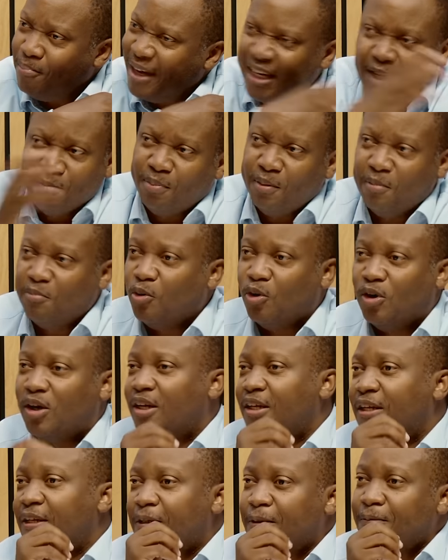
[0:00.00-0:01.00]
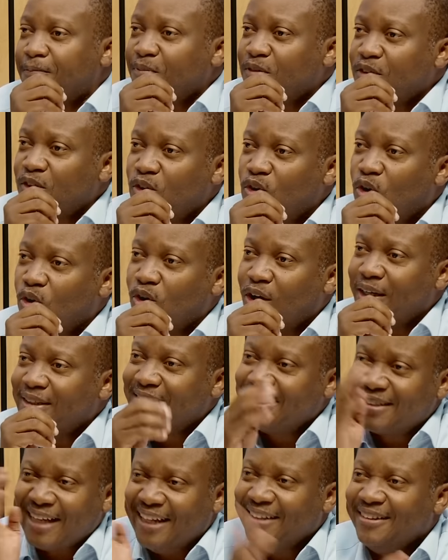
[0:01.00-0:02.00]
many people, you know,
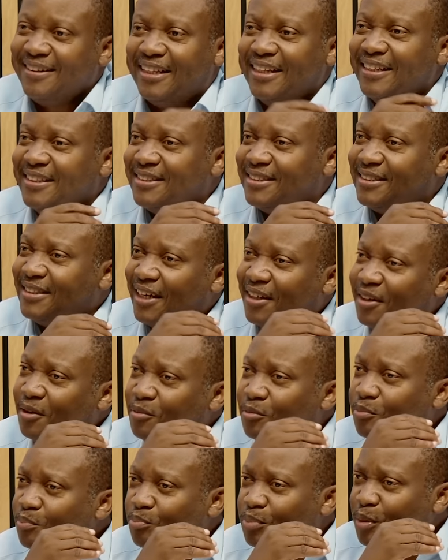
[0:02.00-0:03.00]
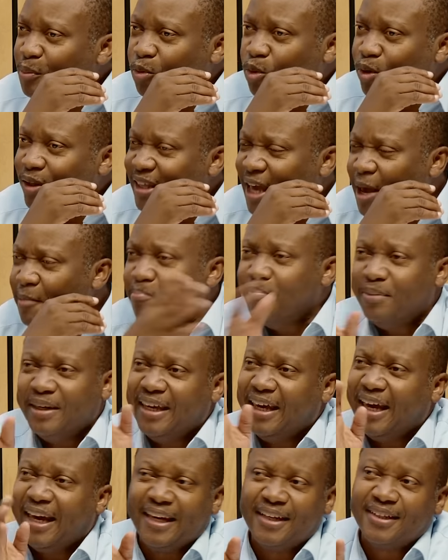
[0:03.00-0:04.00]
and scientists and people with
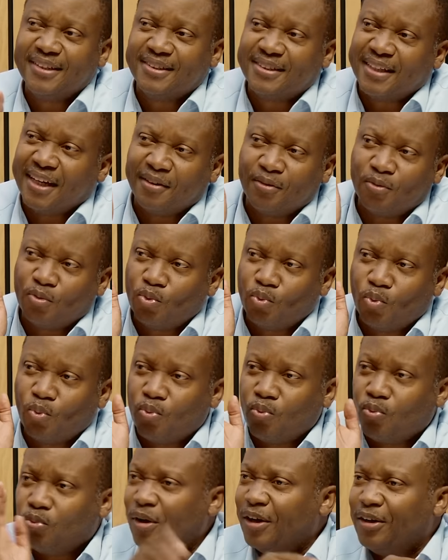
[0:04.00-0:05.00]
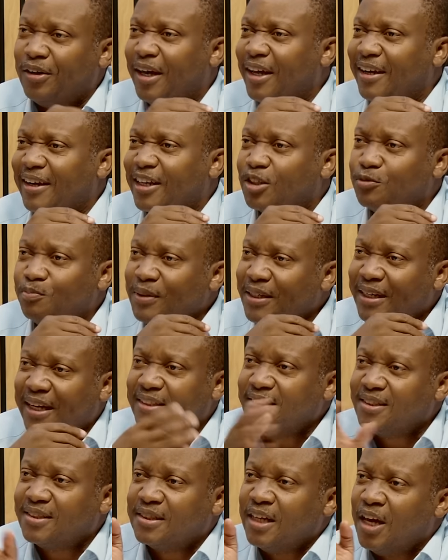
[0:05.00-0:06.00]
MBAs and
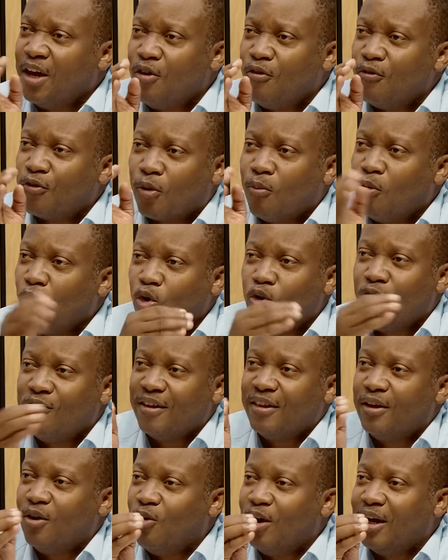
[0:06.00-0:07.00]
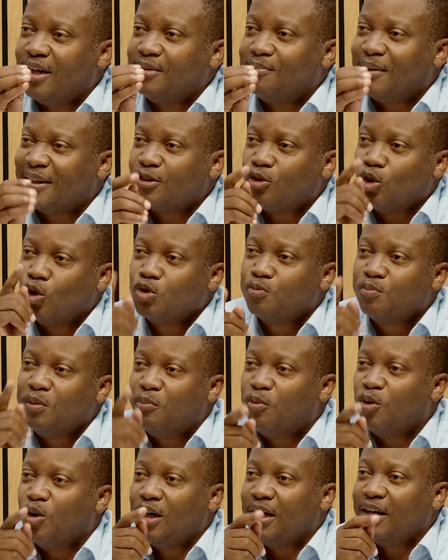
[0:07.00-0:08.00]
experience from all over the world. But those
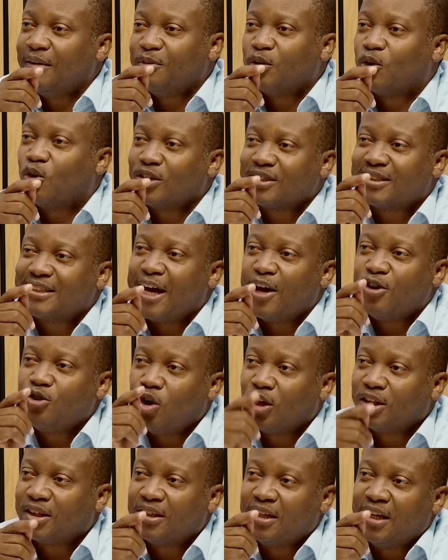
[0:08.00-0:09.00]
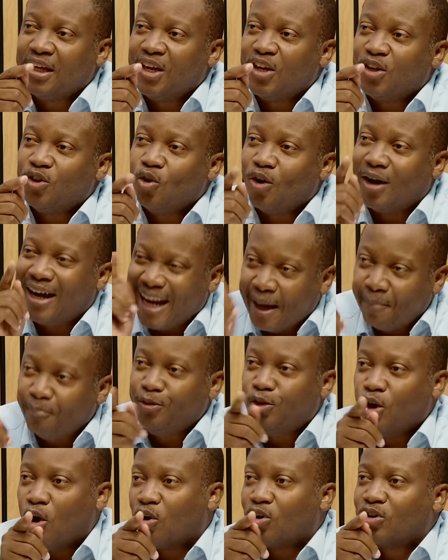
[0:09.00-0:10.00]
people, because they are not your
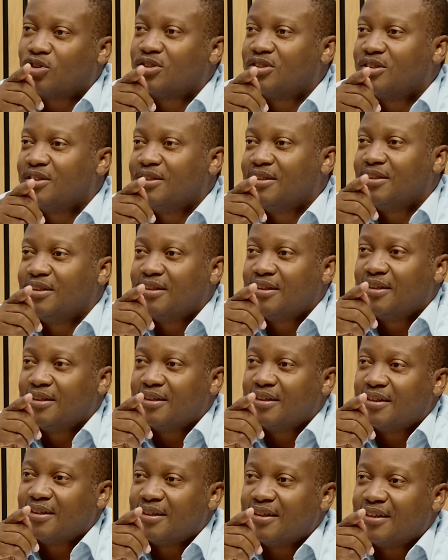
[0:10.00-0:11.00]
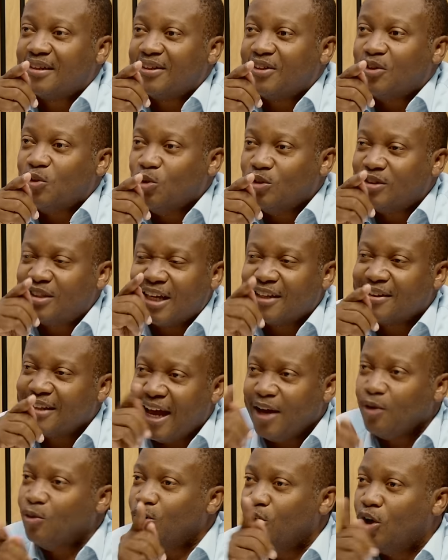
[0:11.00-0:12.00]
lab dogs, you said,
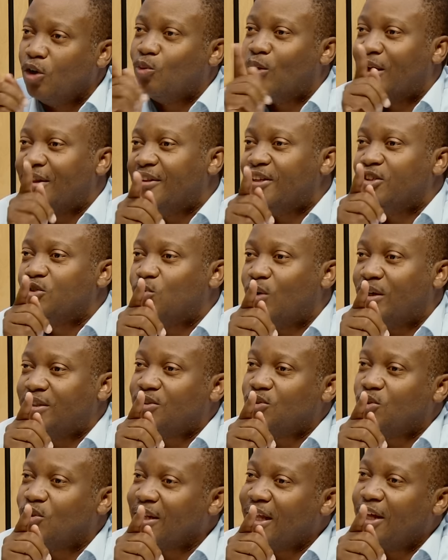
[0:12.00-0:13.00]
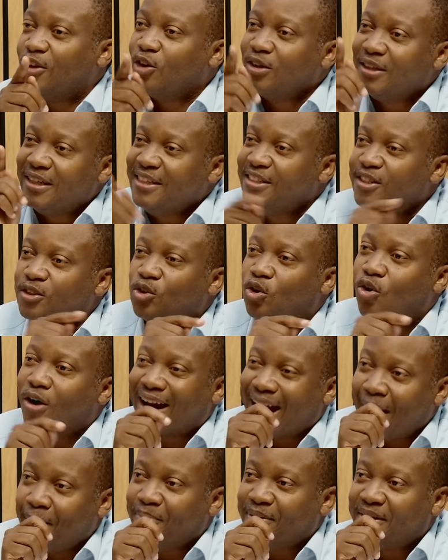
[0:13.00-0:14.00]
hey, we don't want these ones, or they are not easy to
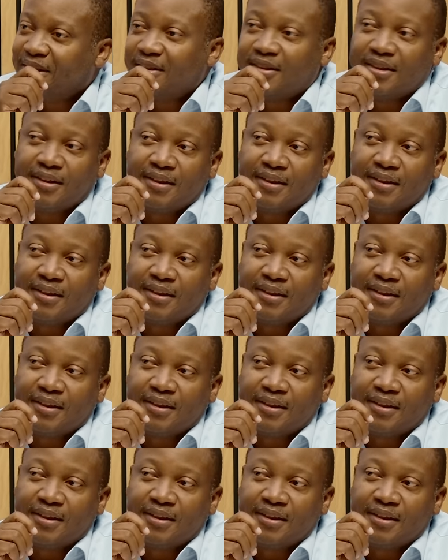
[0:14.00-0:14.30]
corrupt.